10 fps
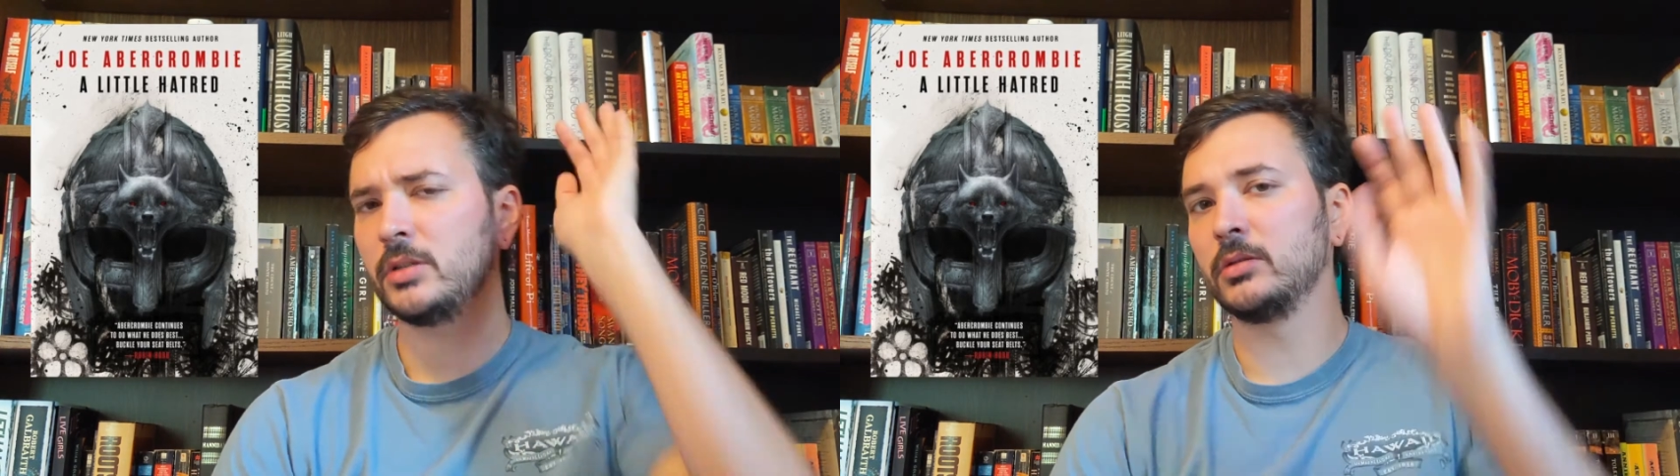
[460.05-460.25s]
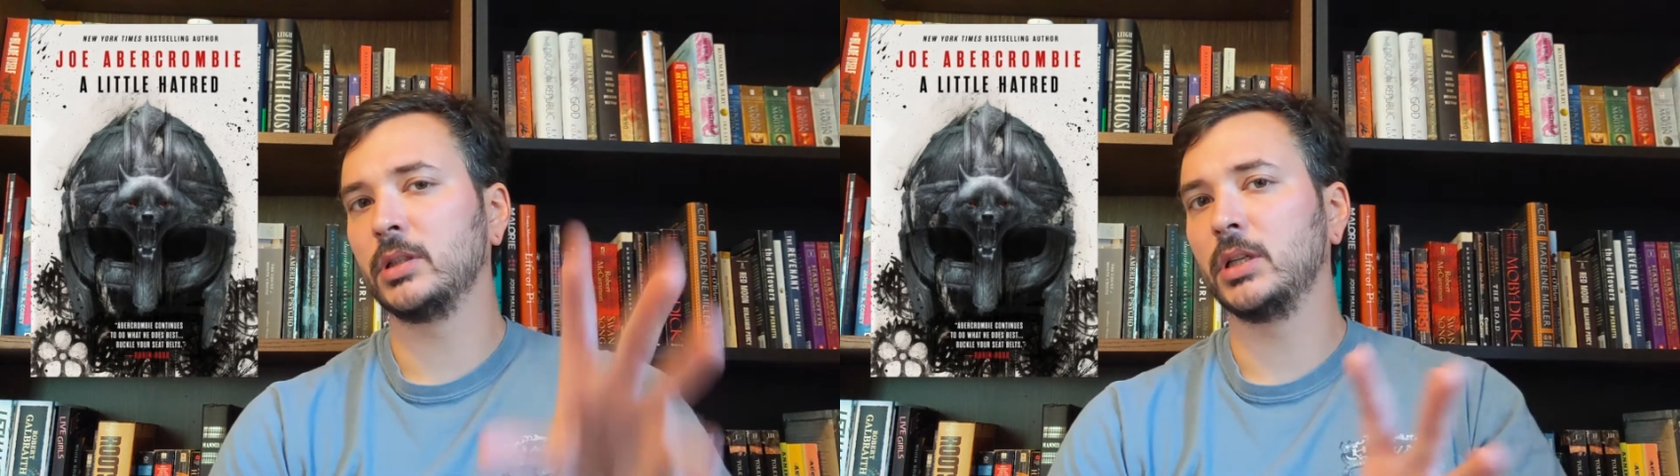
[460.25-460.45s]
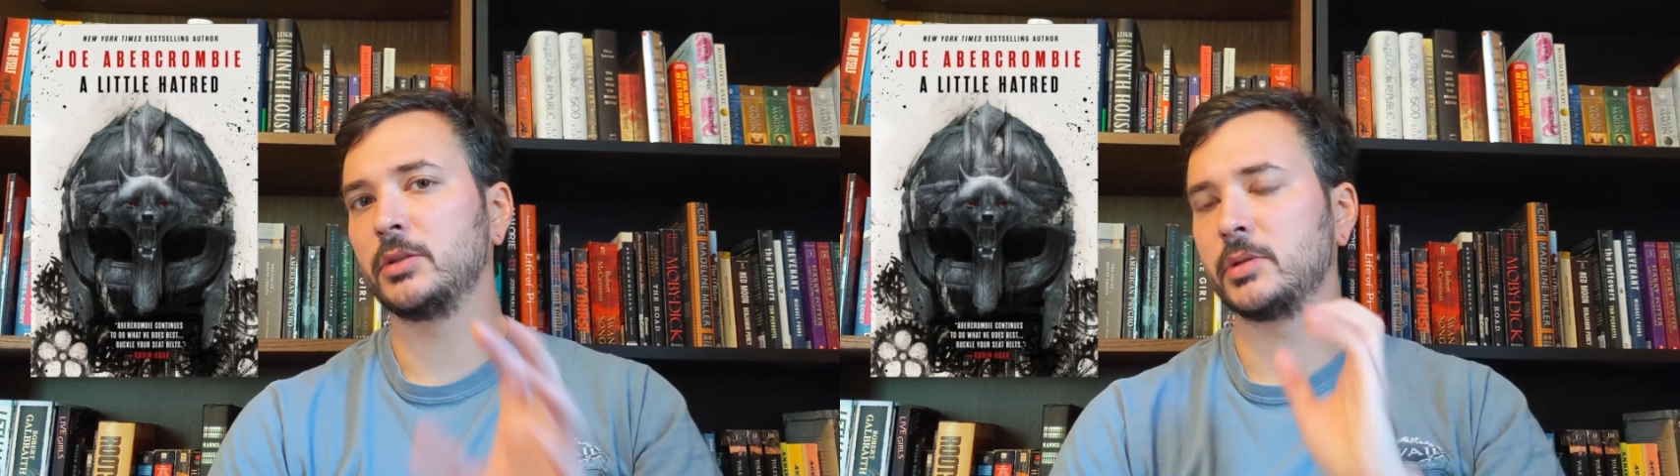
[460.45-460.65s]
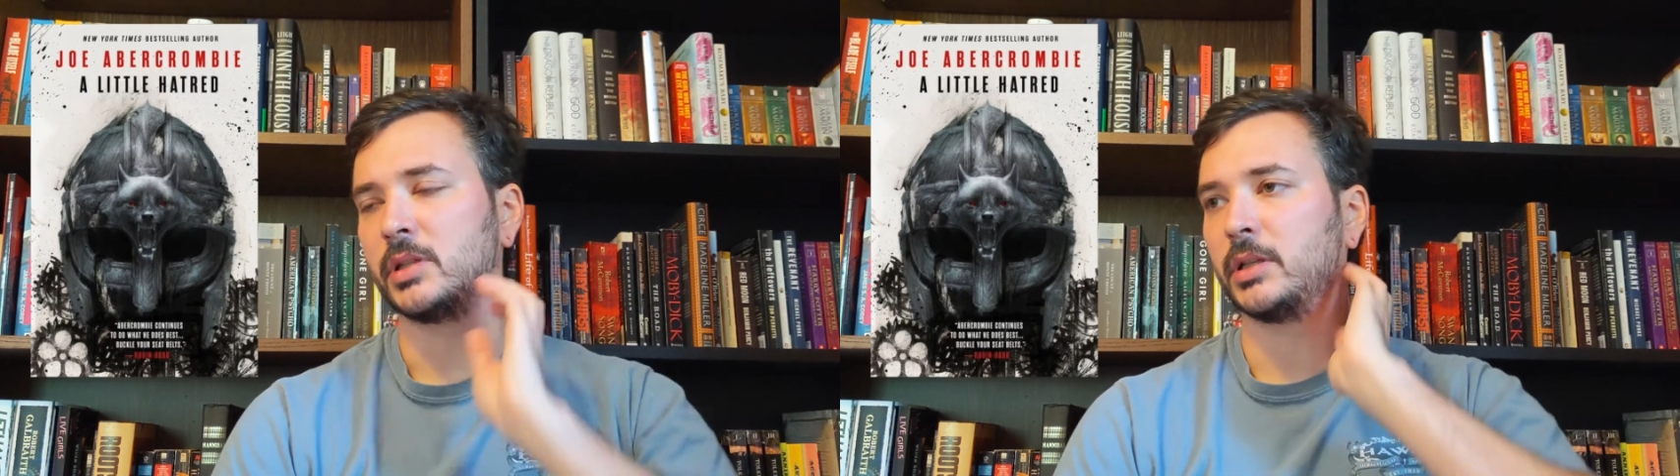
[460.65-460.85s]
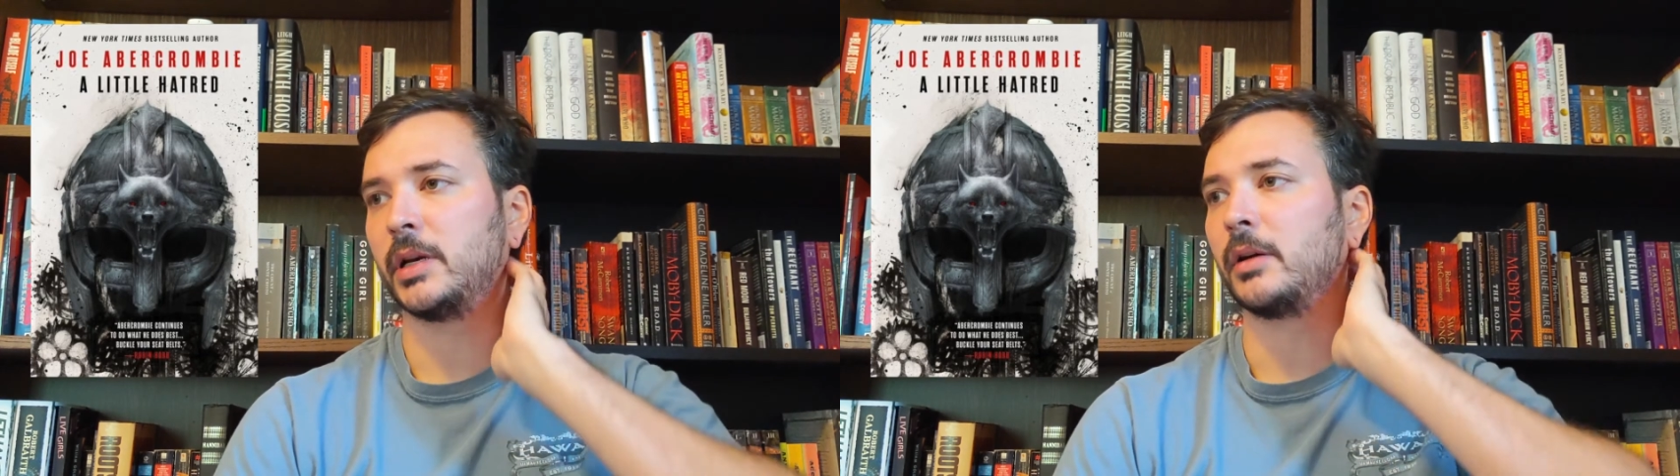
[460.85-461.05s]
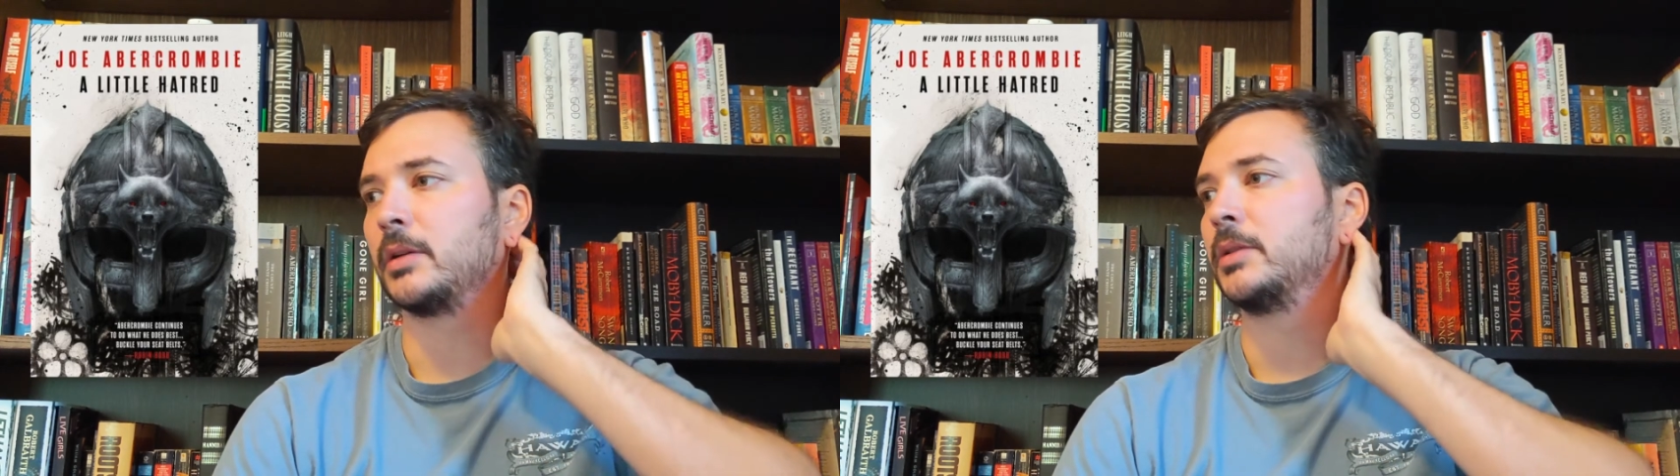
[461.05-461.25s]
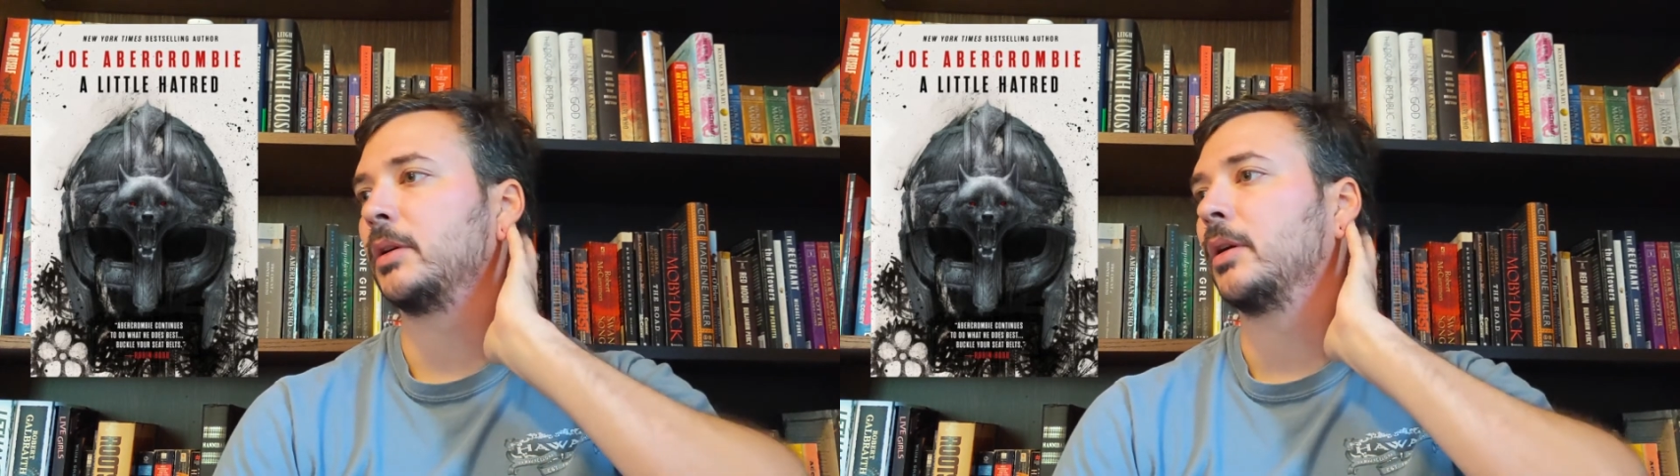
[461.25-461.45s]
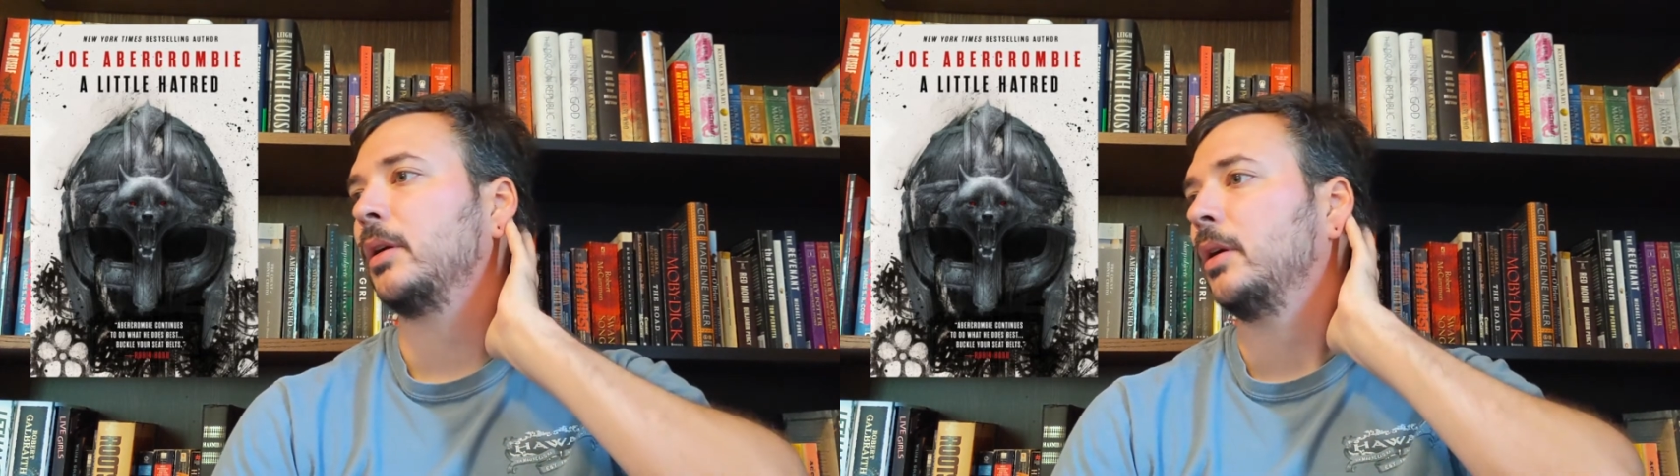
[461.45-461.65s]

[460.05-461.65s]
a really interesting character.